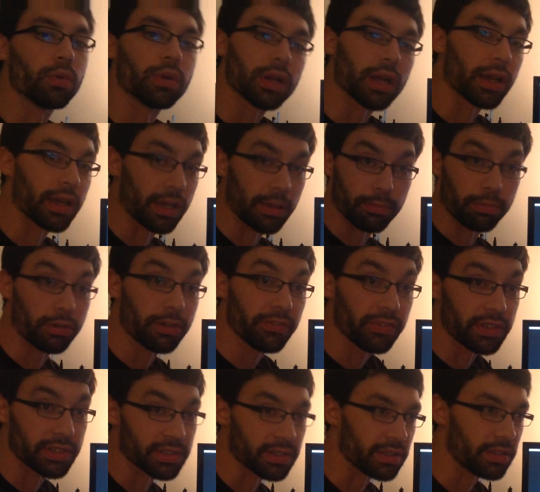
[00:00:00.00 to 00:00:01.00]
what I had
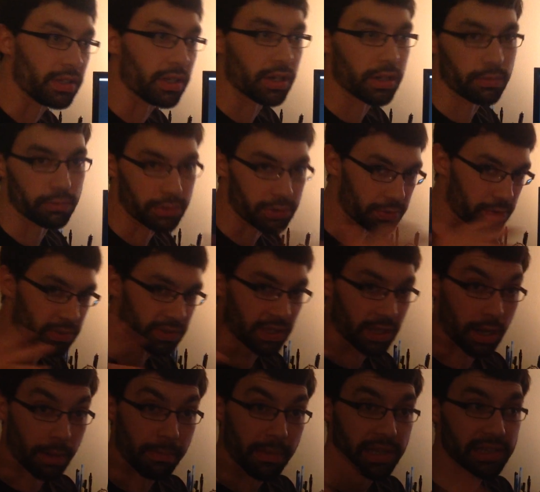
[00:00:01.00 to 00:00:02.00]
previously done, which was
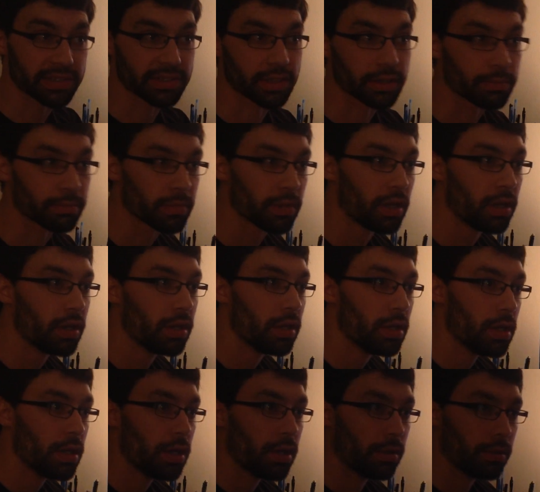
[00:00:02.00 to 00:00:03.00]
like a mess up.
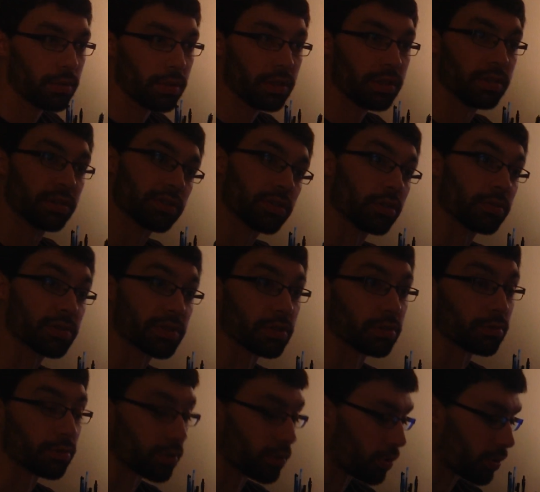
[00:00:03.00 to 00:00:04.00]
So I'm still
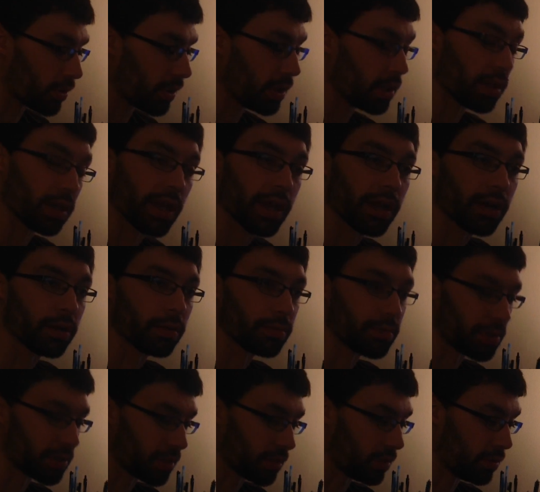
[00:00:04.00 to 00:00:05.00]
recording, and now I'm
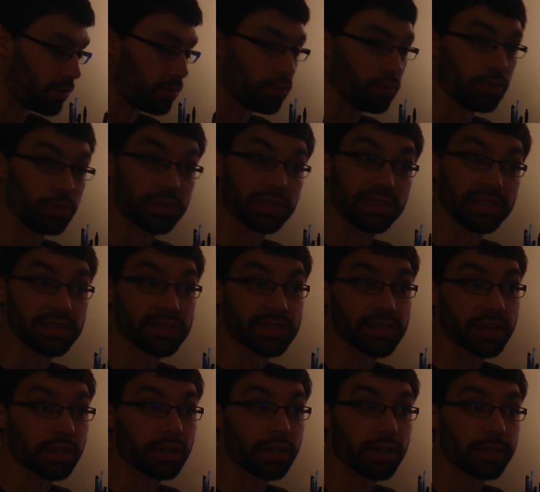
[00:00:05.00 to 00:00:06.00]
just going to use
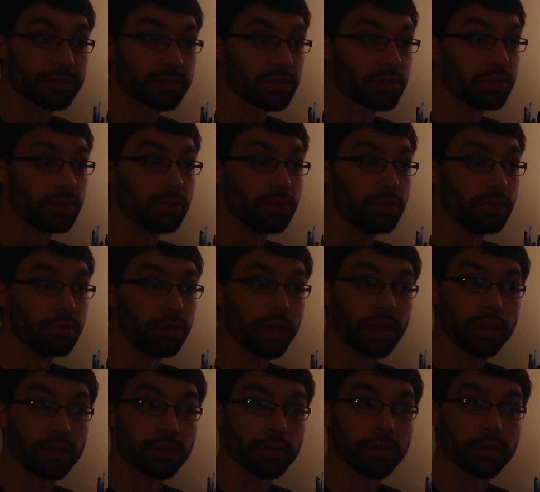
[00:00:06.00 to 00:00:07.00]
C-stick left to do
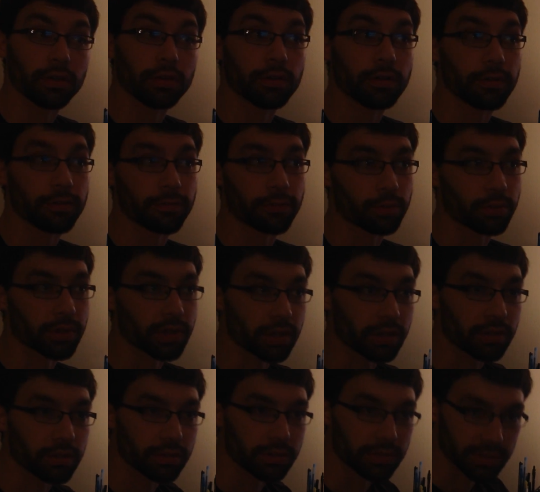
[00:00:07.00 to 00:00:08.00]
a forward
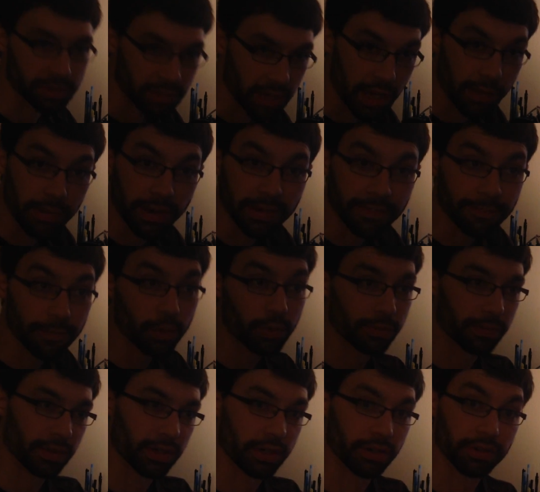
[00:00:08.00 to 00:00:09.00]
air. So now my
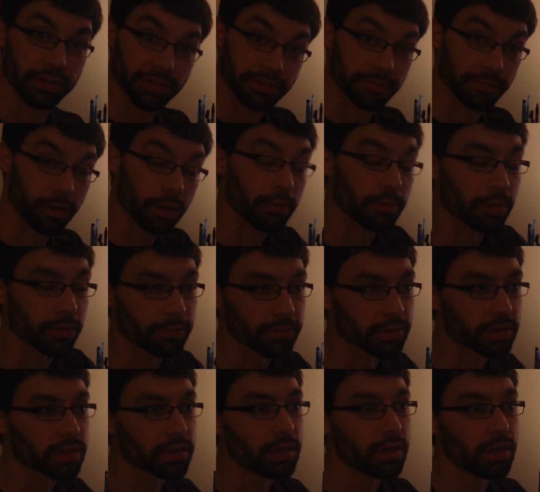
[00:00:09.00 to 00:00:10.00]
forward air is frame
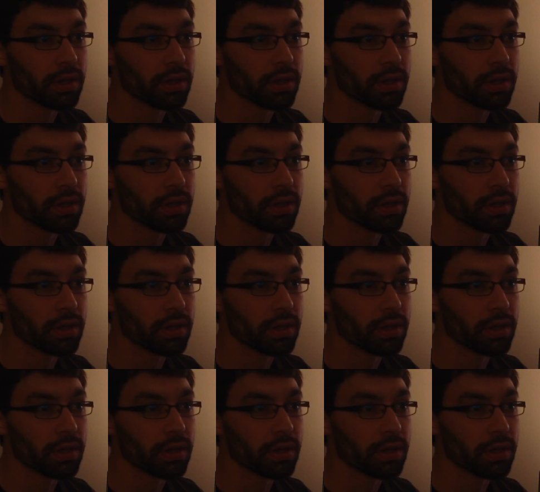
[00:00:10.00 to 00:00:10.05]
perfect.